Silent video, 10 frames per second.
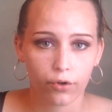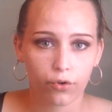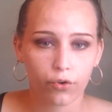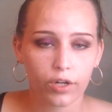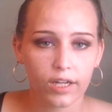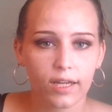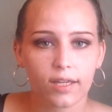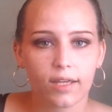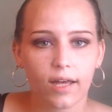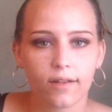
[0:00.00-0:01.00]
green
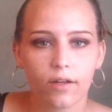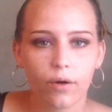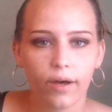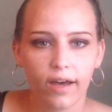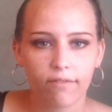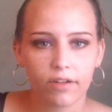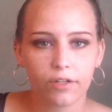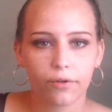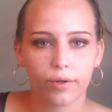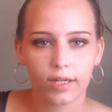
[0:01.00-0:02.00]
and yellow heavy
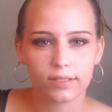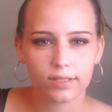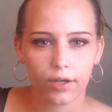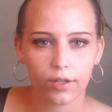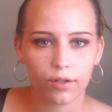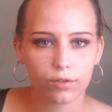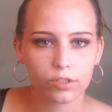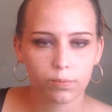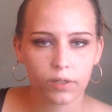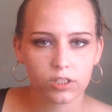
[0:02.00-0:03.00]
duty
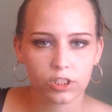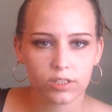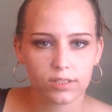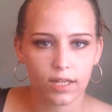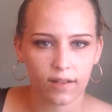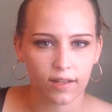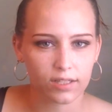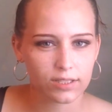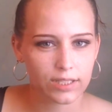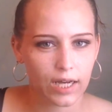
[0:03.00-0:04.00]
cellulose sponges that
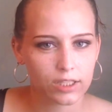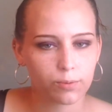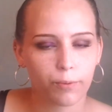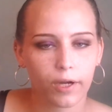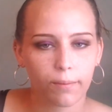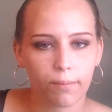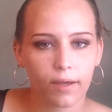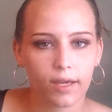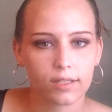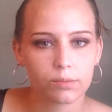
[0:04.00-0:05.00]
like Scotch-Brite
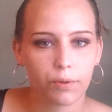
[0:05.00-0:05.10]
makes,